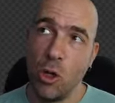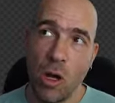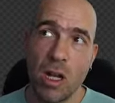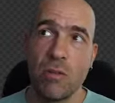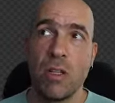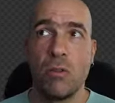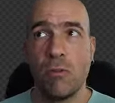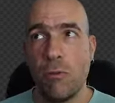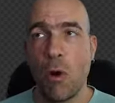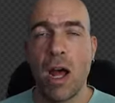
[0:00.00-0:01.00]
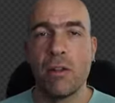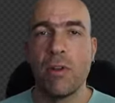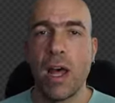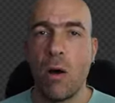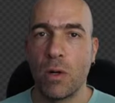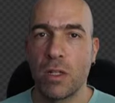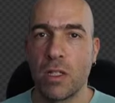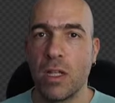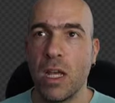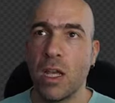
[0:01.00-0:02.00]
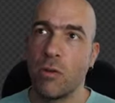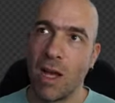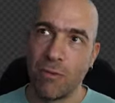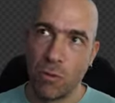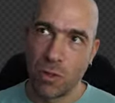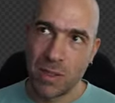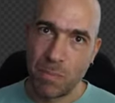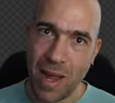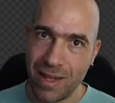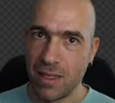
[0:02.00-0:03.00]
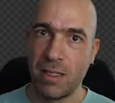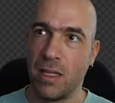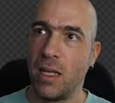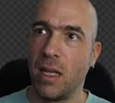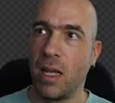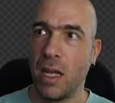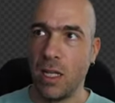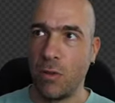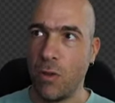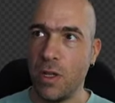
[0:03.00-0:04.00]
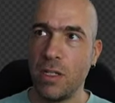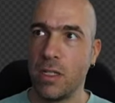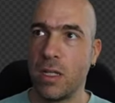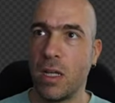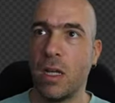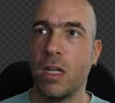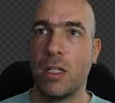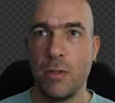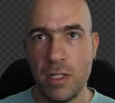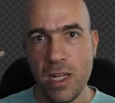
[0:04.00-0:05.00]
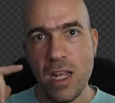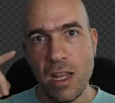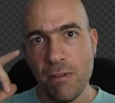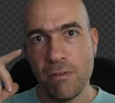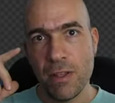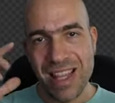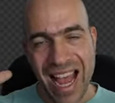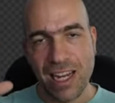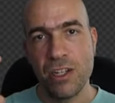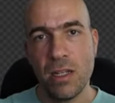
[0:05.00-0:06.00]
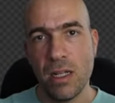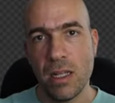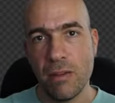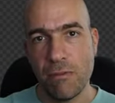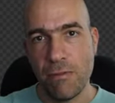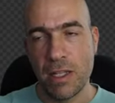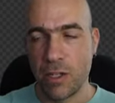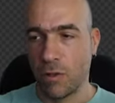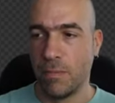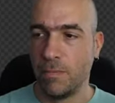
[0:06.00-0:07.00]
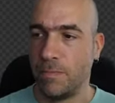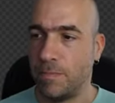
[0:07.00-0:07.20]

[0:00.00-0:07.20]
200 to 400 hours you have to spend into this to see if it actually fits you.